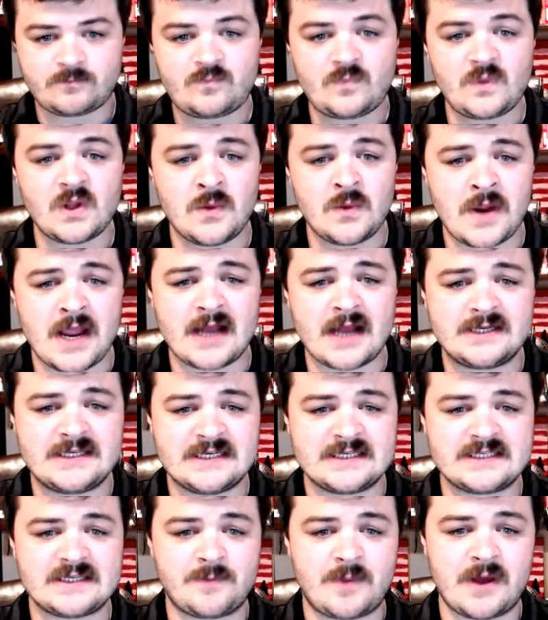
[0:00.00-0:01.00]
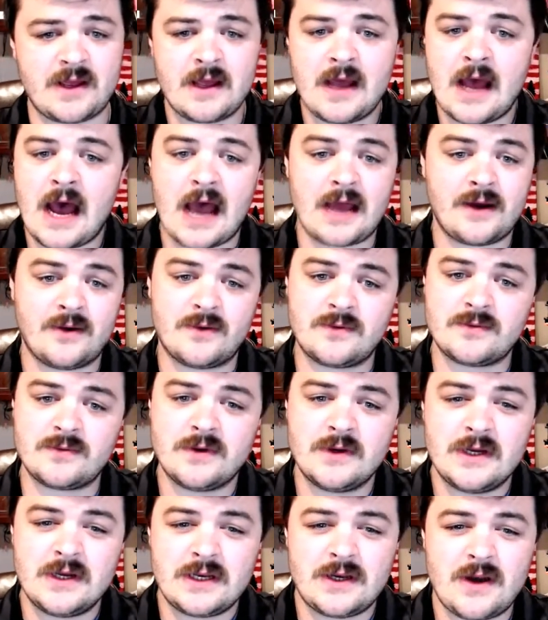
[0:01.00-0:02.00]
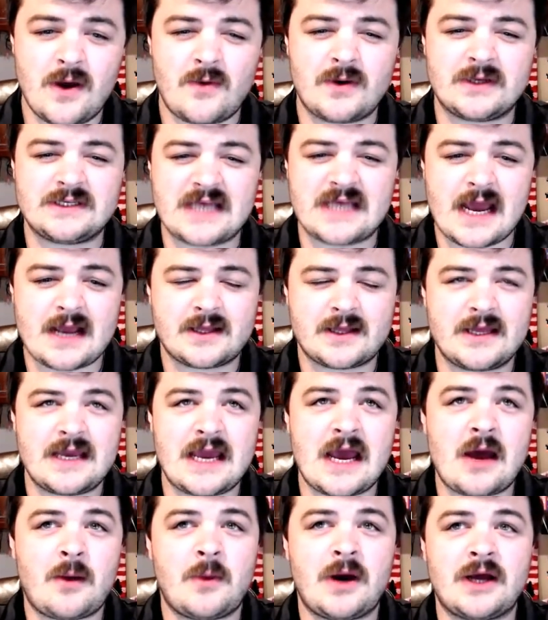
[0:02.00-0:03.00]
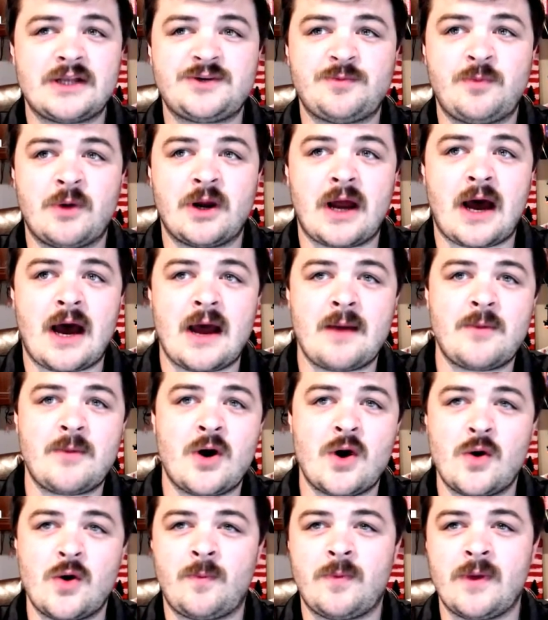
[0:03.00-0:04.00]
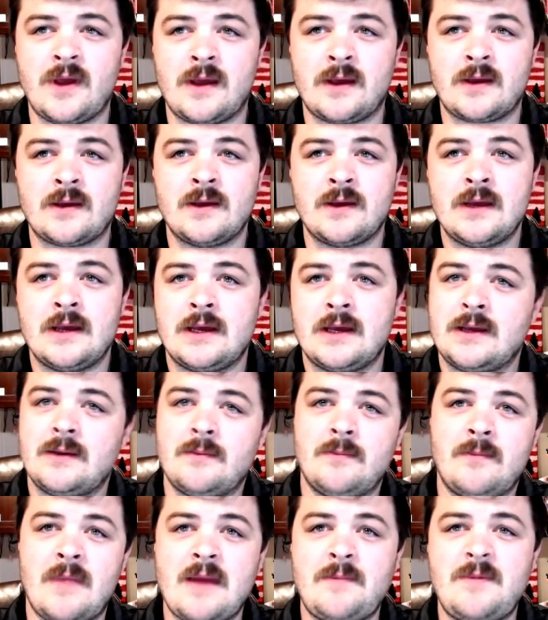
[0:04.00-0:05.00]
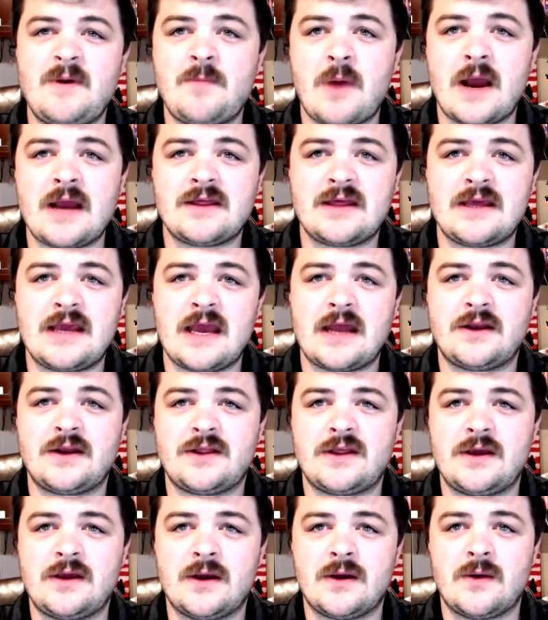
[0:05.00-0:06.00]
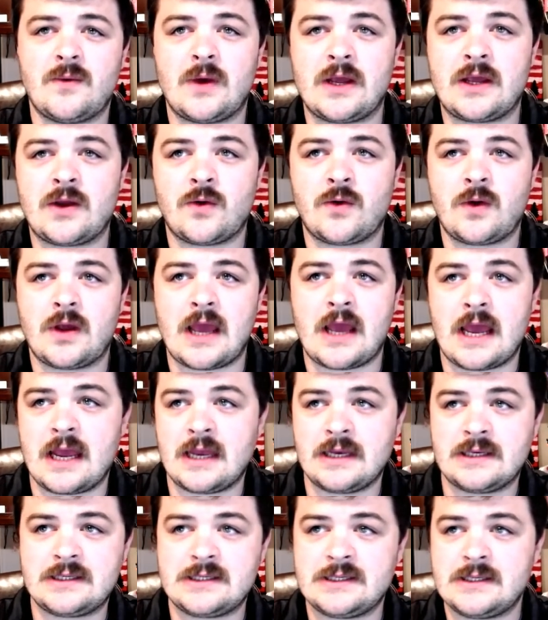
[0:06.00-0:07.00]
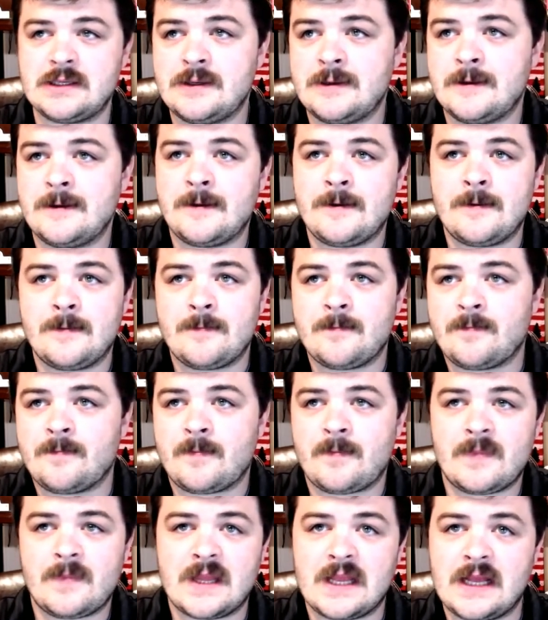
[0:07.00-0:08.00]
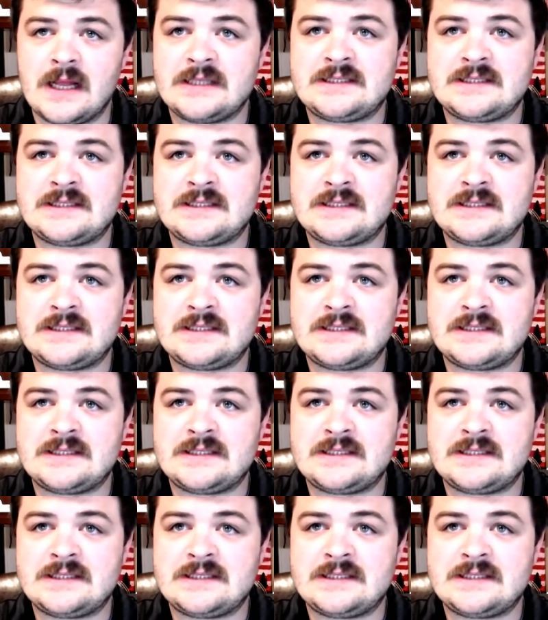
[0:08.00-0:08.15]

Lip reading: We anticipate, I don't know exactly how much, but I'm hoping maybe by the end of the year we create, let's